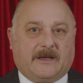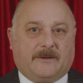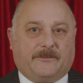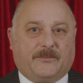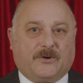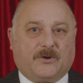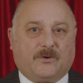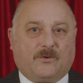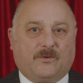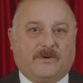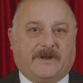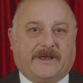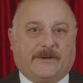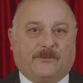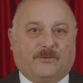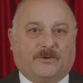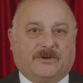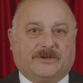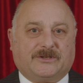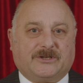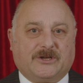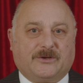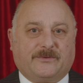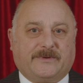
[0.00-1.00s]
But all it
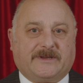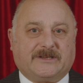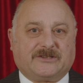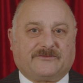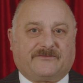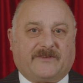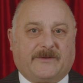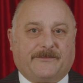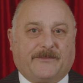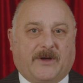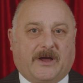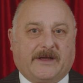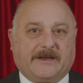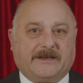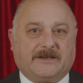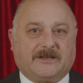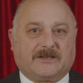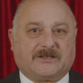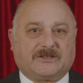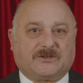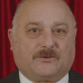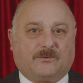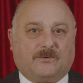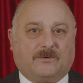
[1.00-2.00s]
would do is remind
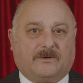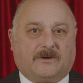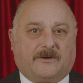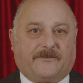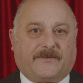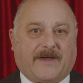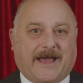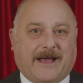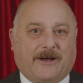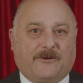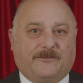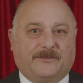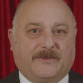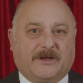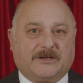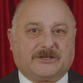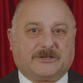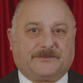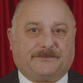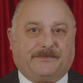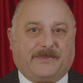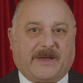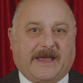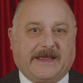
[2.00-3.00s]
us all of how
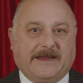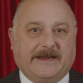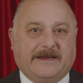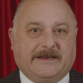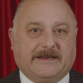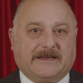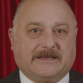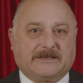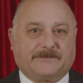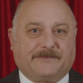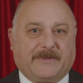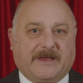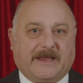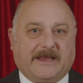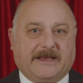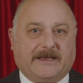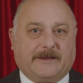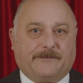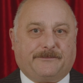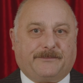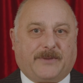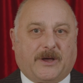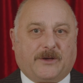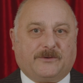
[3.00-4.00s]
much pain is being
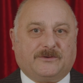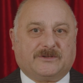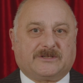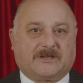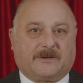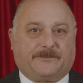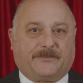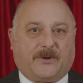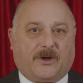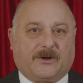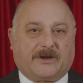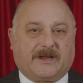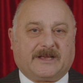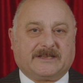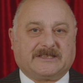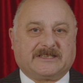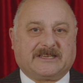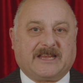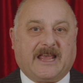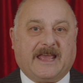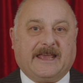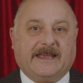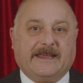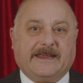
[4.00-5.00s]
imposed upon us
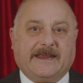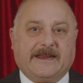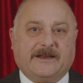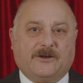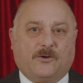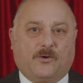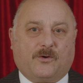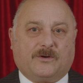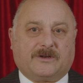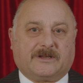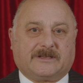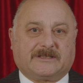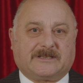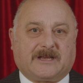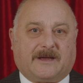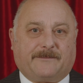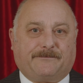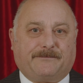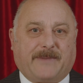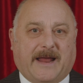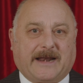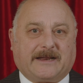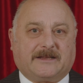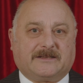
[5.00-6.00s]
in order to
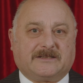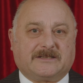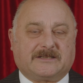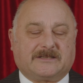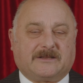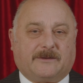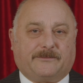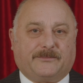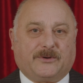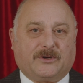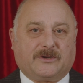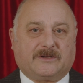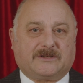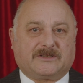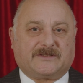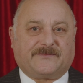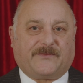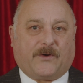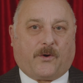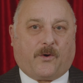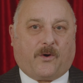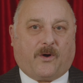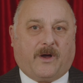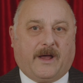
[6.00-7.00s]
balance the books
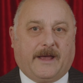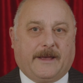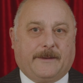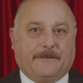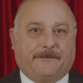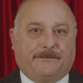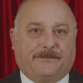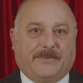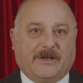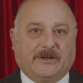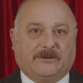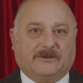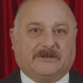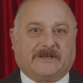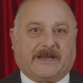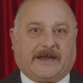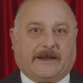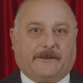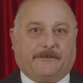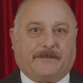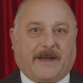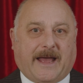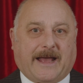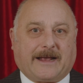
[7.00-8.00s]
for
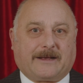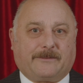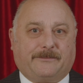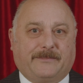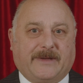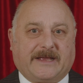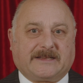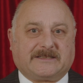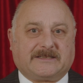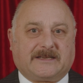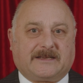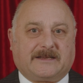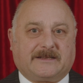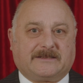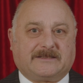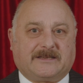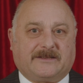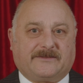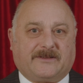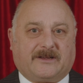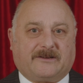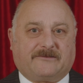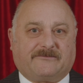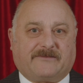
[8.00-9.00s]
building back better
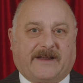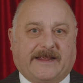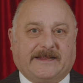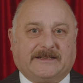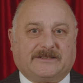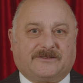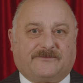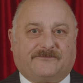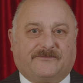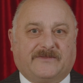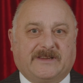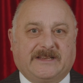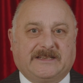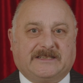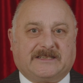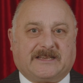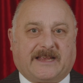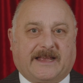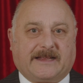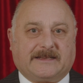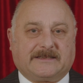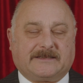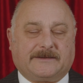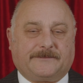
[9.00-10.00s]
to the Great
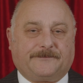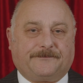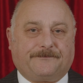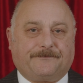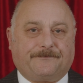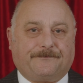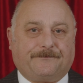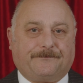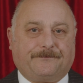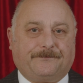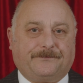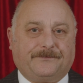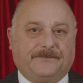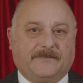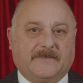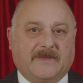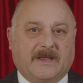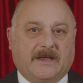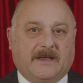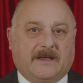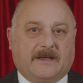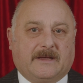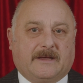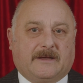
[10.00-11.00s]
Reset.
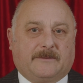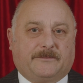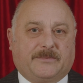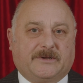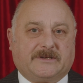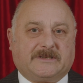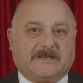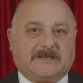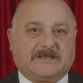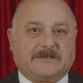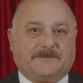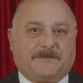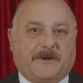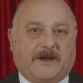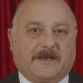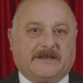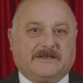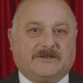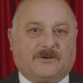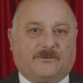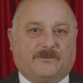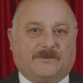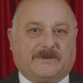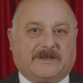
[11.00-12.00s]
But
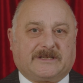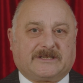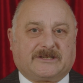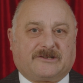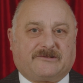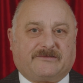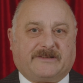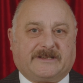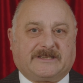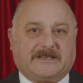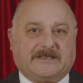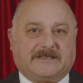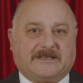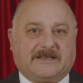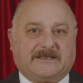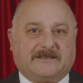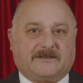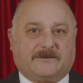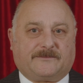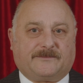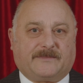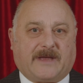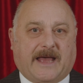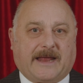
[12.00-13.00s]
despite all this
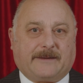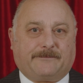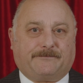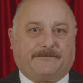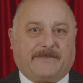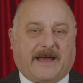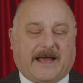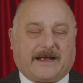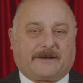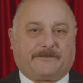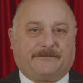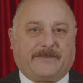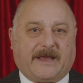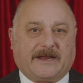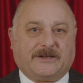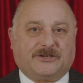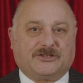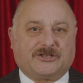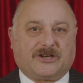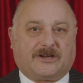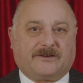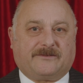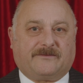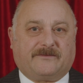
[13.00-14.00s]
criticism and
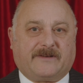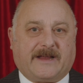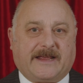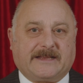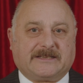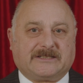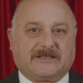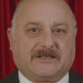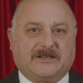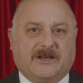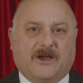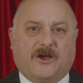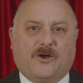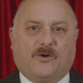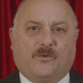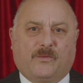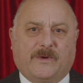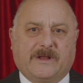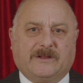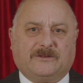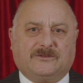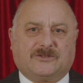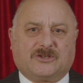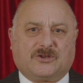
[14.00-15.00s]
backbench unrest,
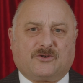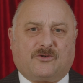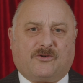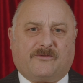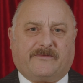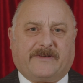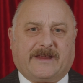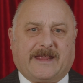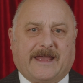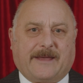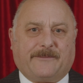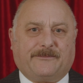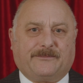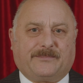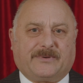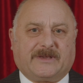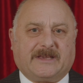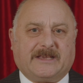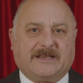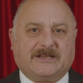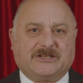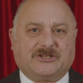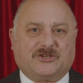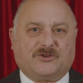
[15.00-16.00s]
will Tory M
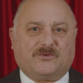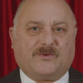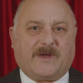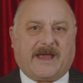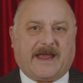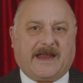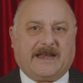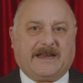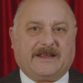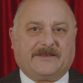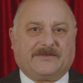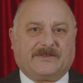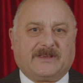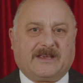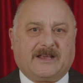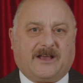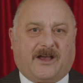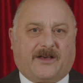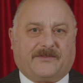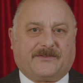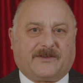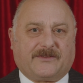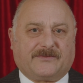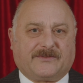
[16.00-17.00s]
Ps do anything
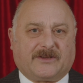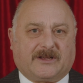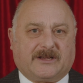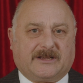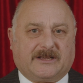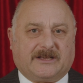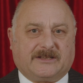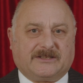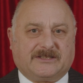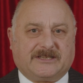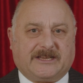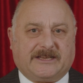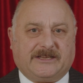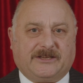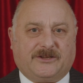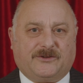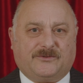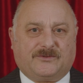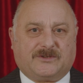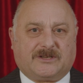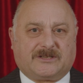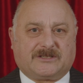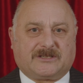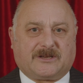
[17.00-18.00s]
other than
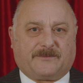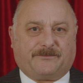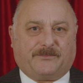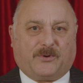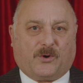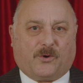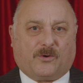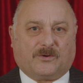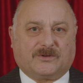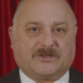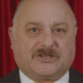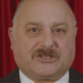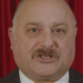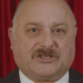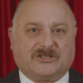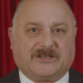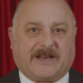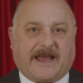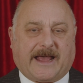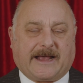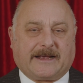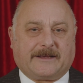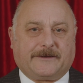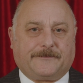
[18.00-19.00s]
continue to support
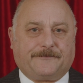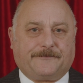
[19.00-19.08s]
Sunak?